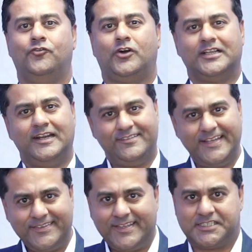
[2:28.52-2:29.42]
For the
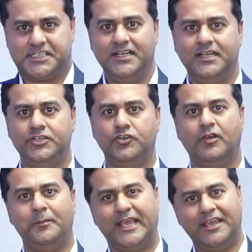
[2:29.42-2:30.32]
listening section, you
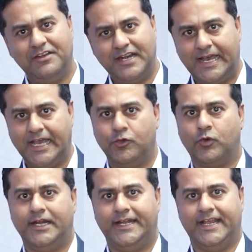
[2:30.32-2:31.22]
will be given
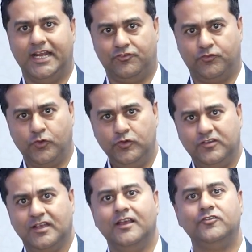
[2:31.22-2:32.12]
high-quality headphones